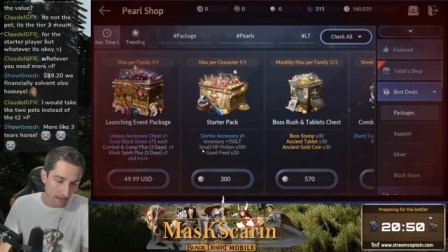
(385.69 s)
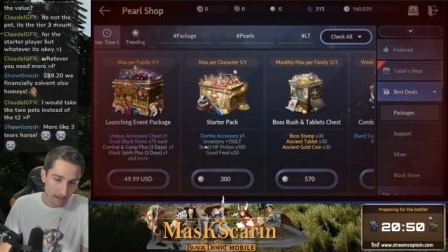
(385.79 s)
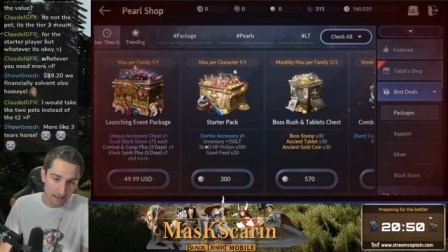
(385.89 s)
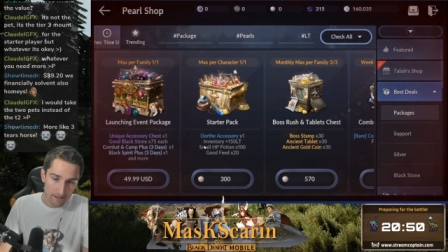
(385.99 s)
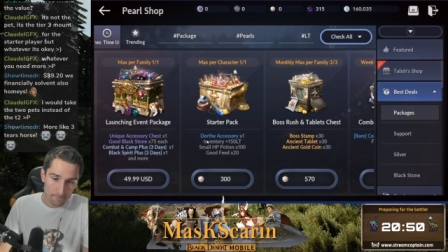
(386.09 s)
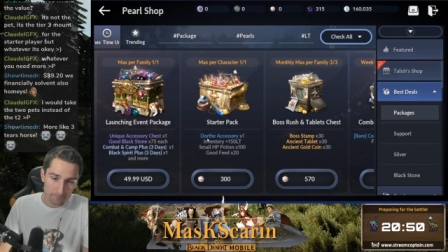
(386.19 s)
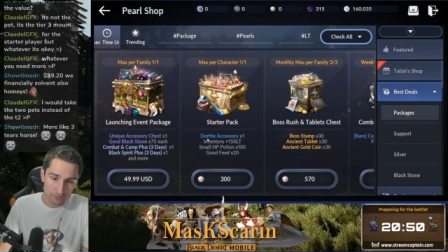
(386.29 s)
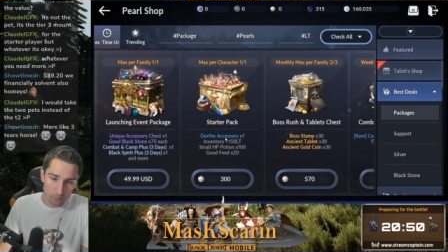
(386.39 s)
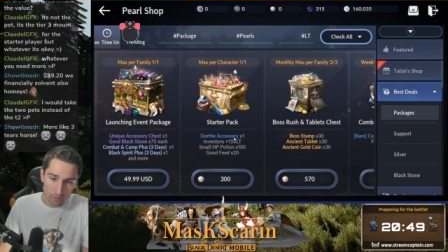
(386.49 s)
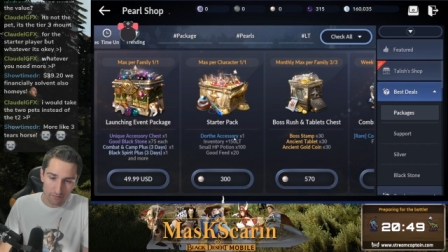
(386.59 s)
Um,
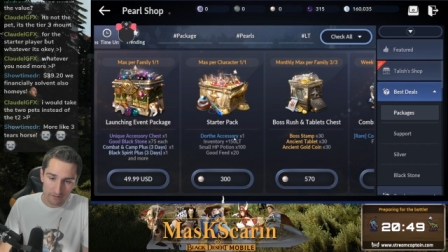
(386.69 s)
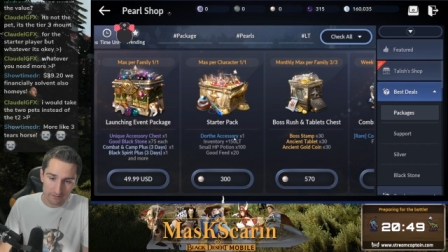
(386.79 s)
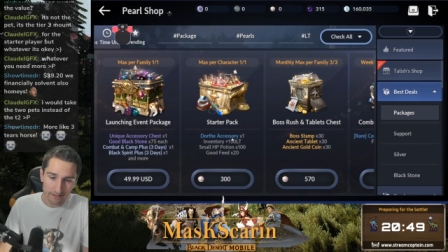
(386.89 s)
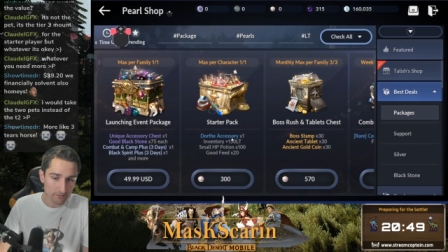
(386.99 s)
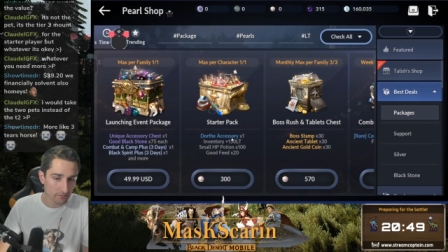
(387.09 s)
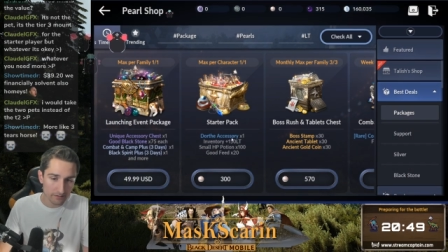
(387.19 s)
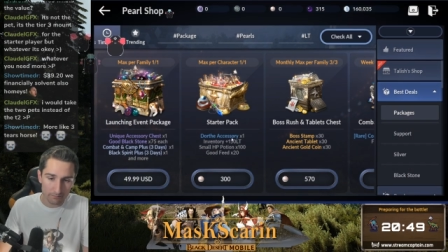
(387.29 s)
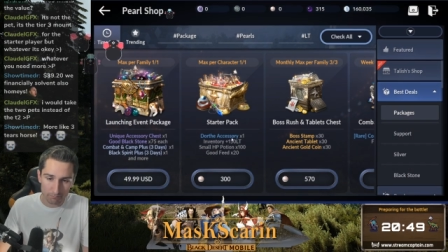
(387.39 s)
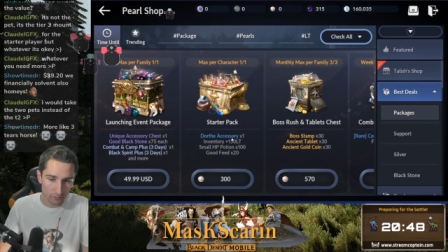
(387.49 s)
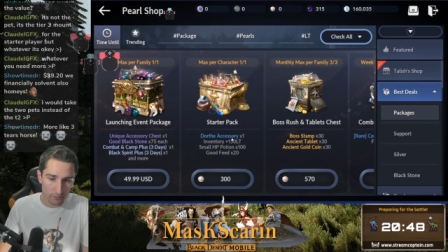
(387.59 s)
Dwarf
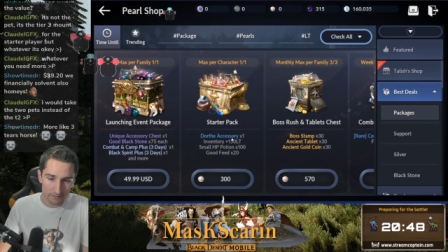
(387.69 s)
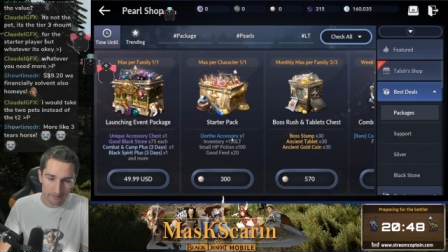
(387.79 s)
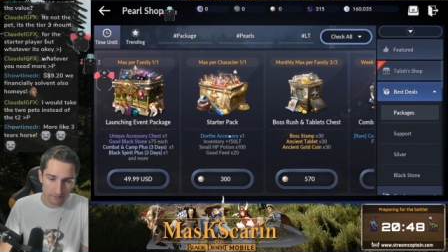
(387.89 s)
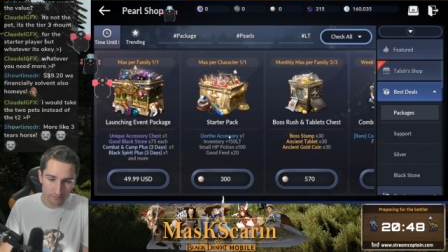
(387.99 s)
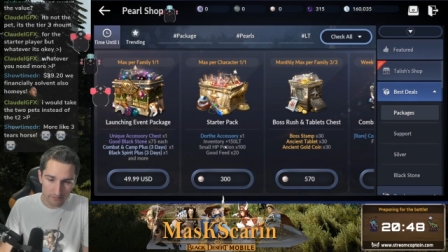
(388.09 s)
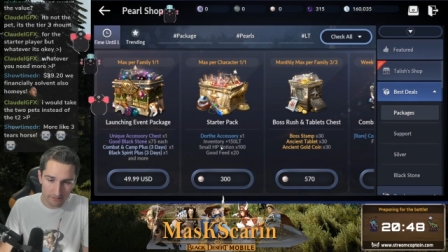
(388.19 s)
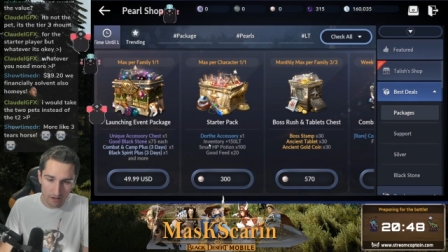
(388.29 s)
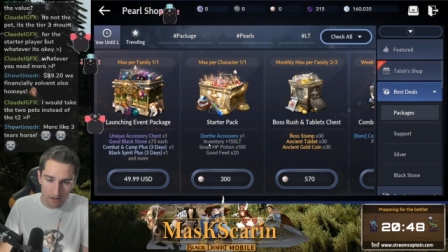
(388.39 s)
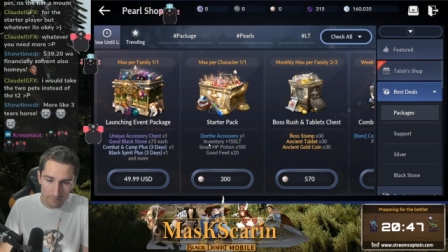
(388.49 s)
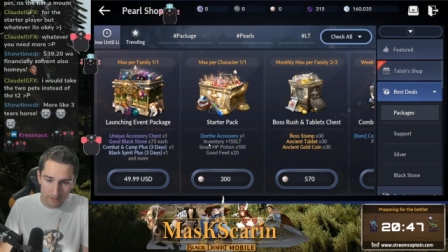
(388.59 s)
accessory, blue accessory,
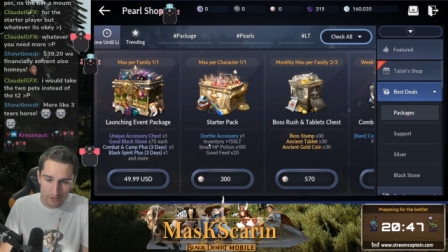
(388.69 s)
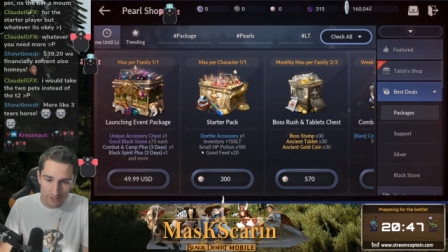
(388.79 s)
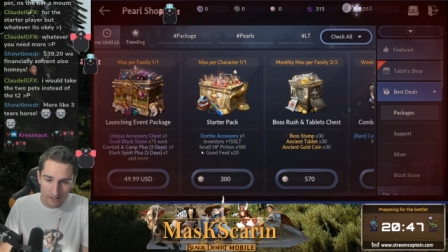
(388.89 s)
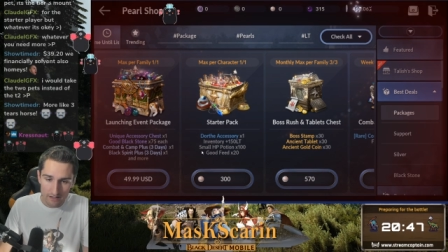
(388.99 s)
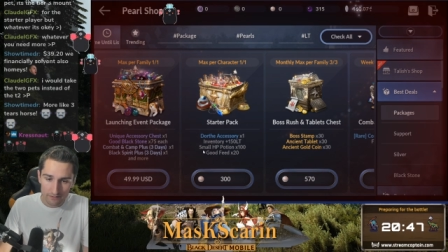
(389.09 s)
garbage.